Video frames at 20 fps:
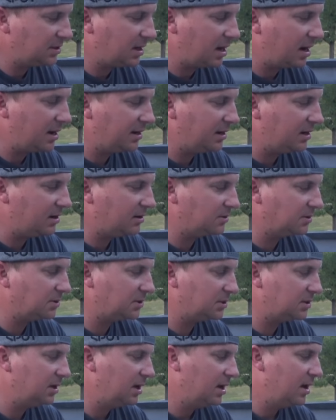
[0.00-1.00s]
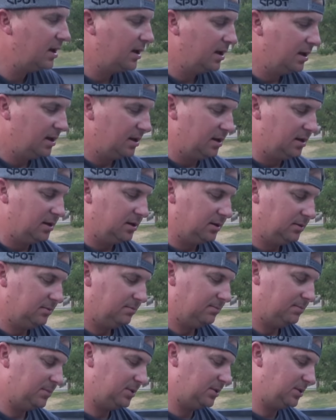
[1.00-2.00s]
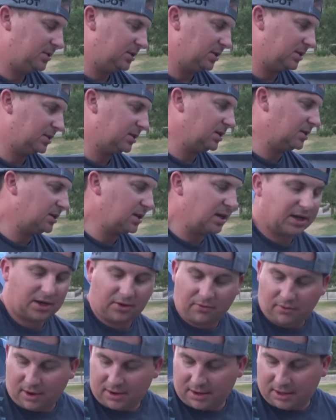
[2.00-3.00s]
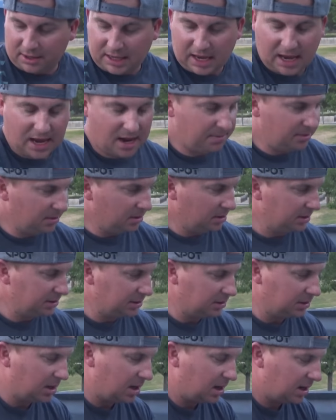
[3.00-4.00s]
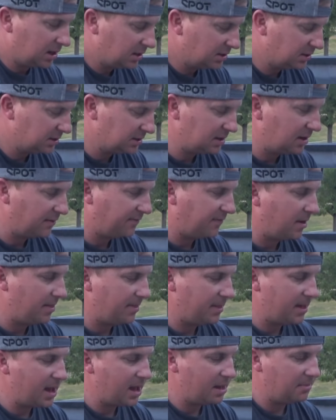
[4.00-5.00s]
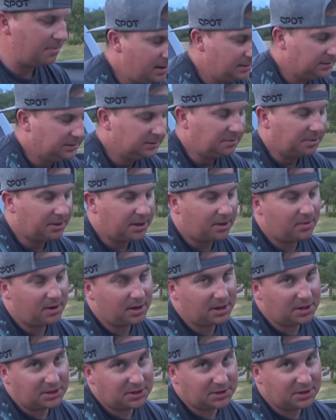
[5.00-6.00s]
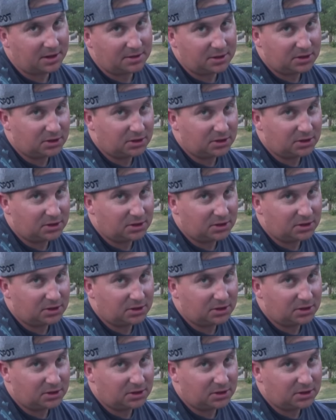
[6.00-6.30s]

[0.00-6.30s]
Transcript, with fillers: tie downs just because I can run a cable and a lock and stuff on that, but I want to install